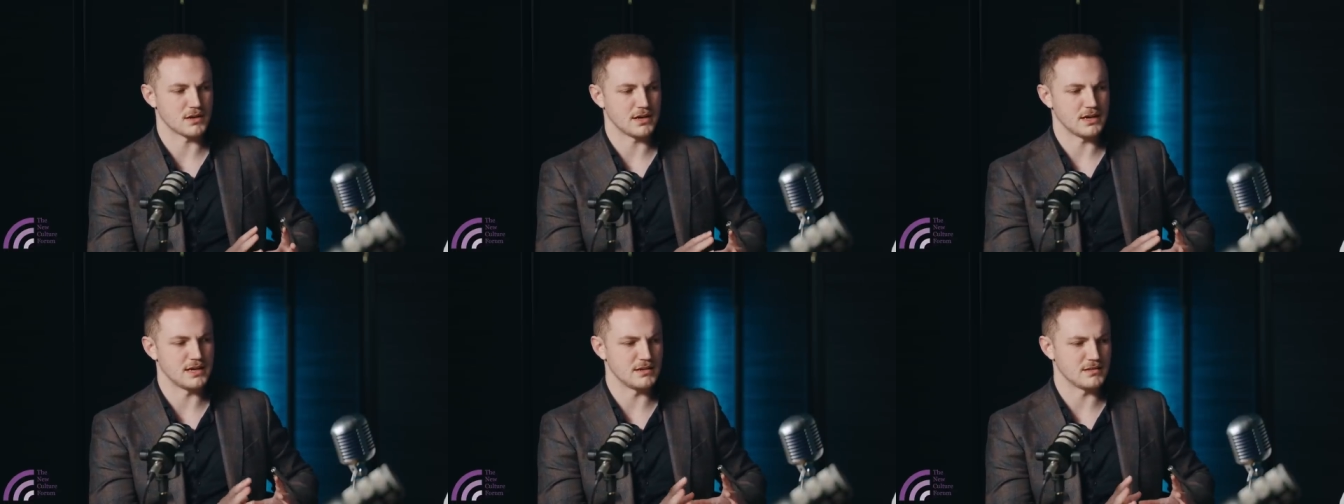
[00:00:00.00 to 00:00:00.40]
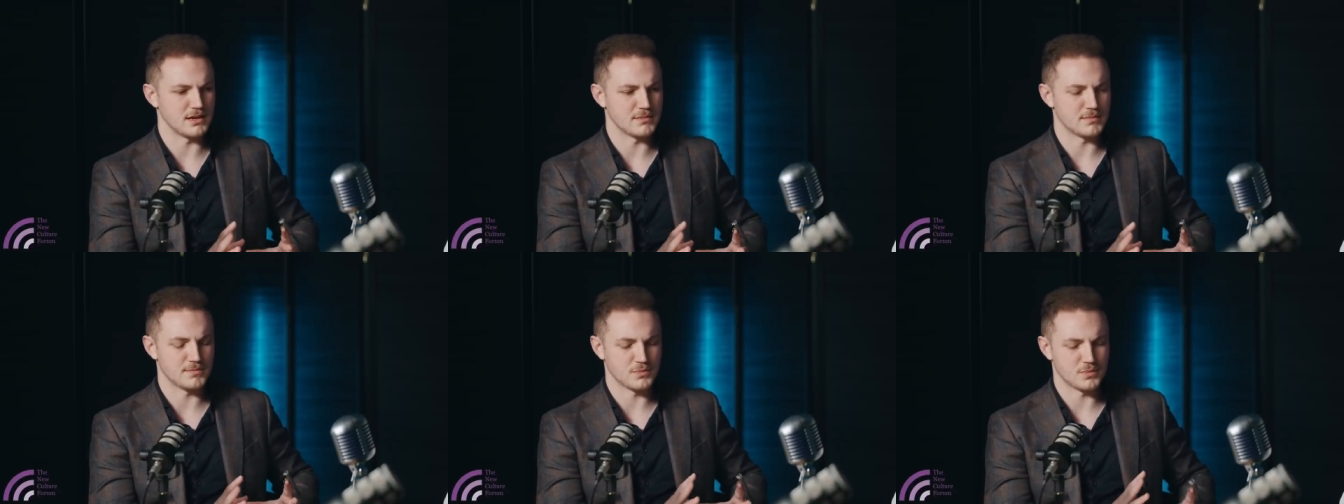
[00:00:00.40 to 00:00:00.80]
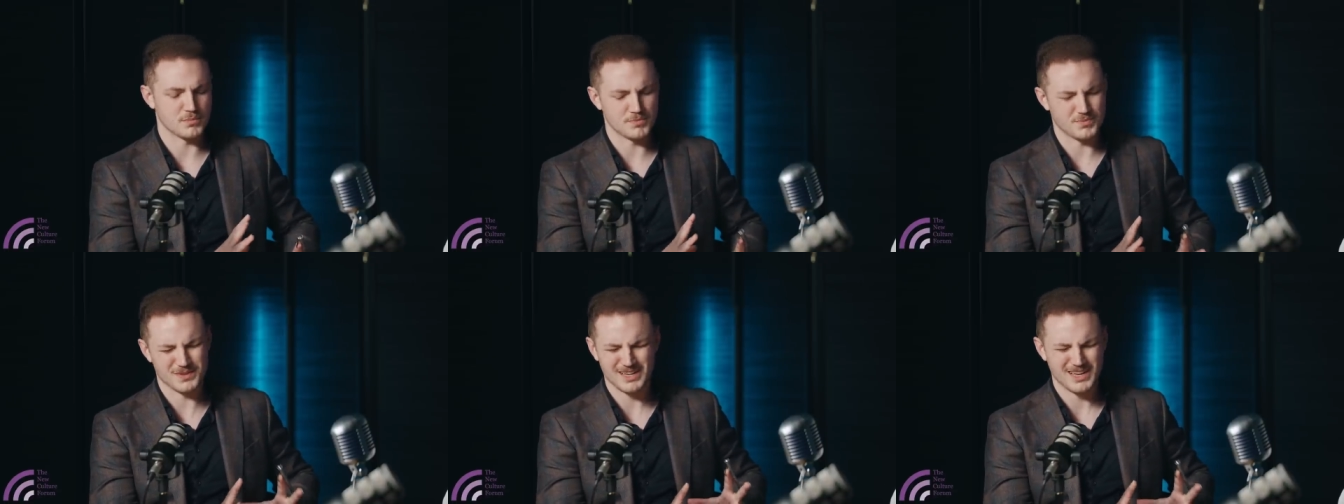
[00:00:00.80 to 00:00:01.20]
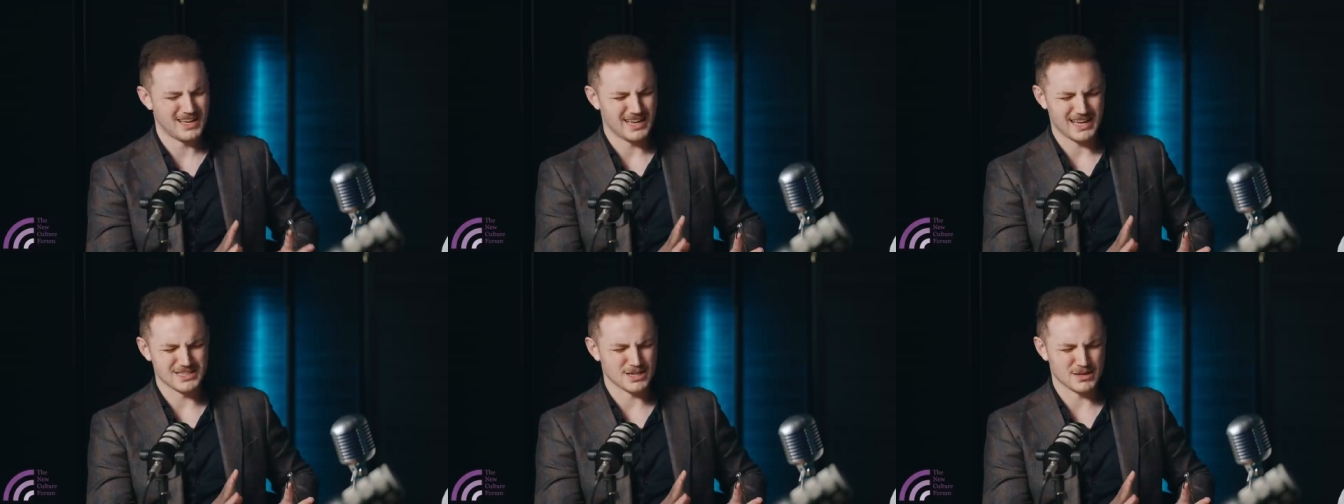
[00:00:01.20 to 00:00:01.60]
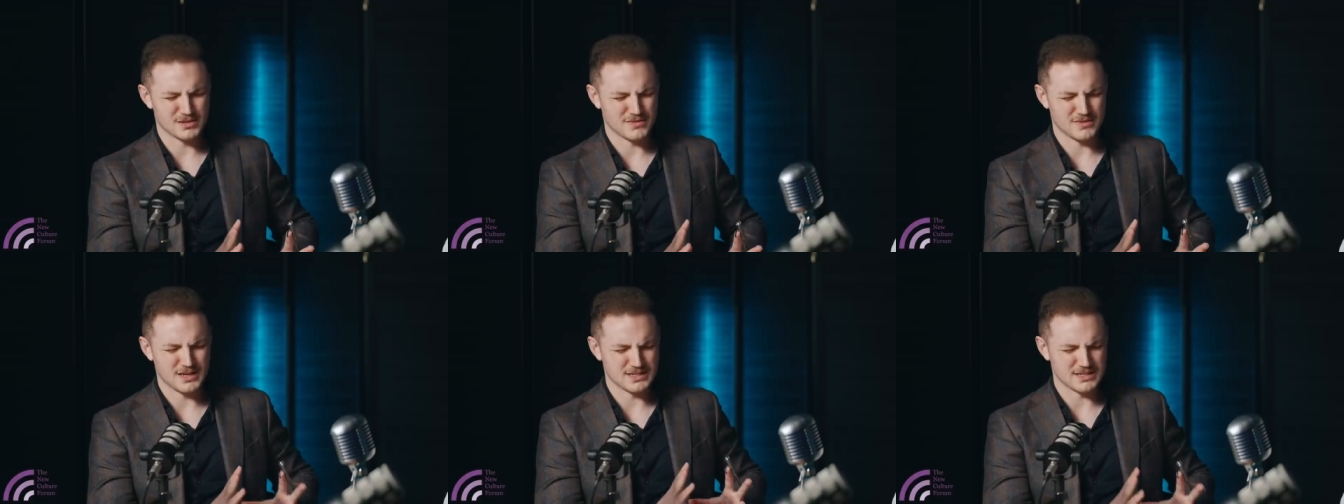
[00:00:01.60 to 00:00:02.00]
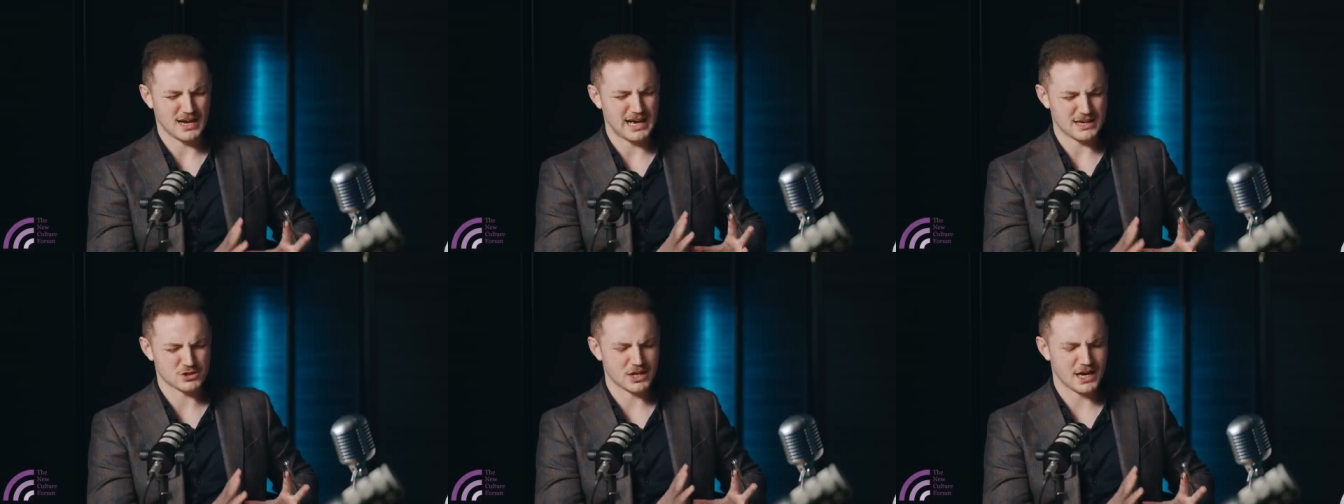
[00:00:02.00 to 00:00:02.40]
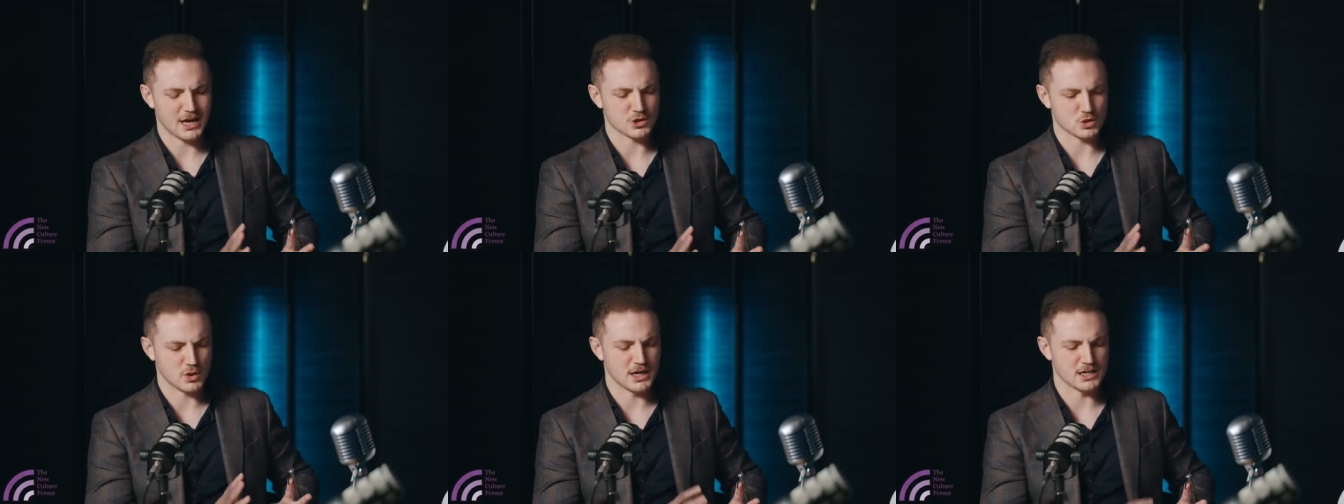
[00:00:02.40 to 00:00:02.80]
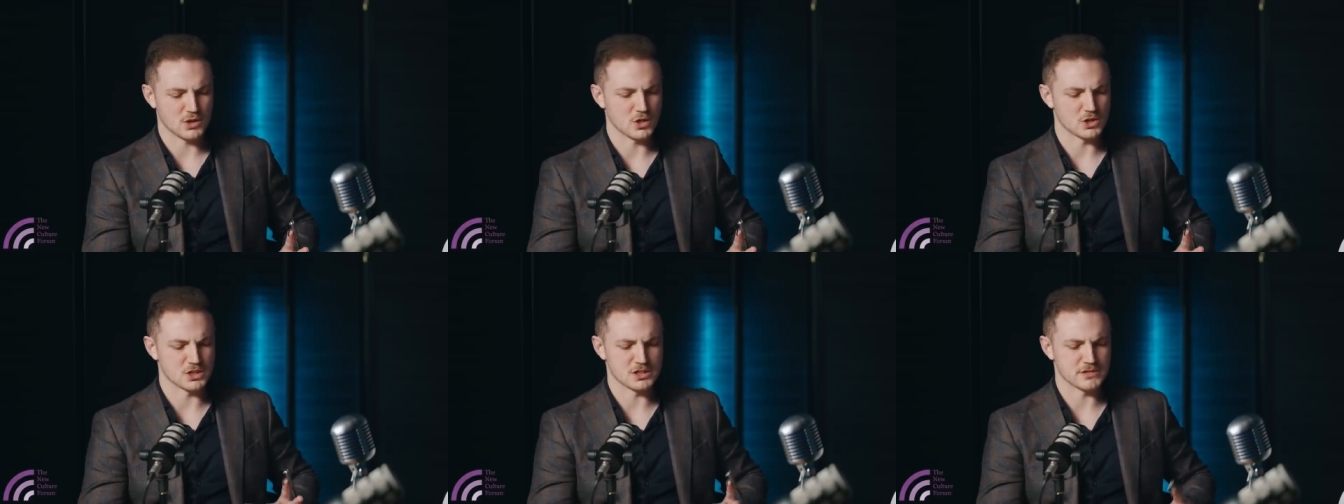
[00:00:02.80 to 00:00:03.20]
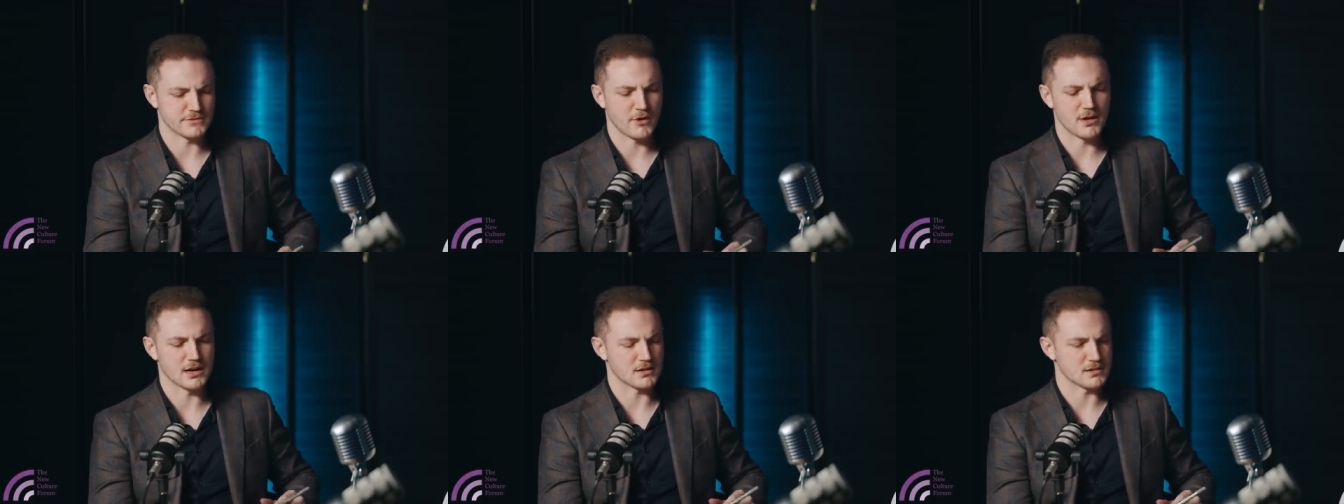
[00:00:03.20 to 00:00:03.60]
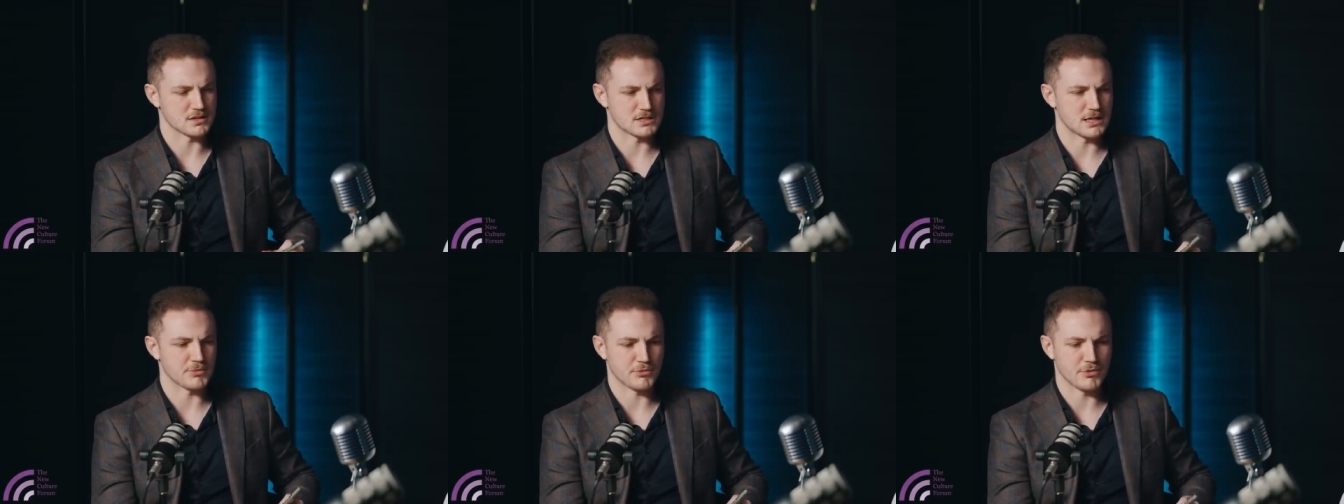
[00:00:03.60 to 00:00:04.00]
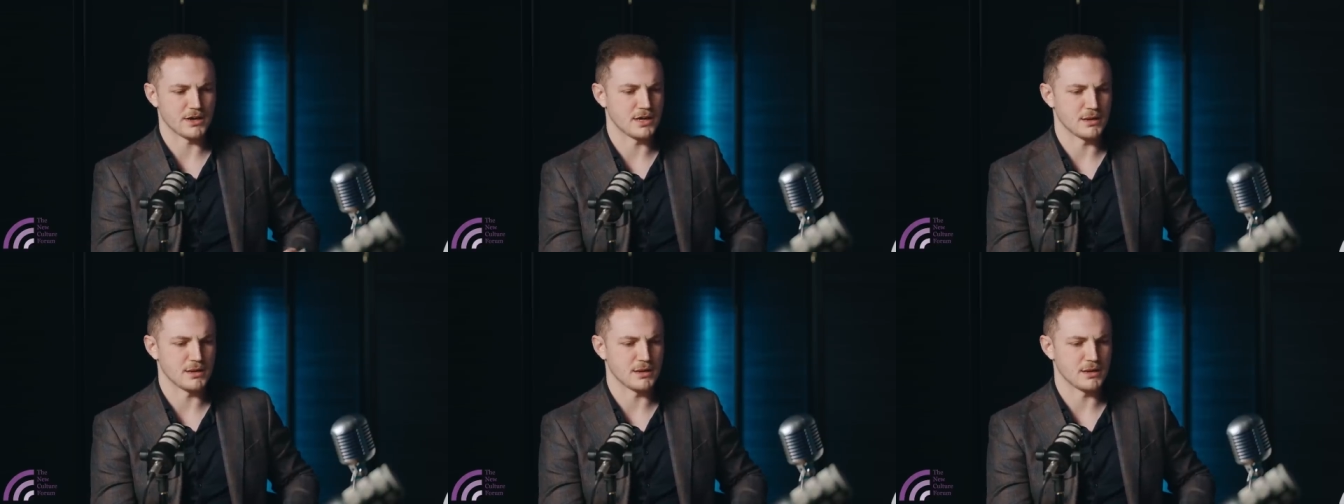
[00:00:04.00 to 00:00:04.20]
Like in, like in terms of his actual ideology, there's very little to separate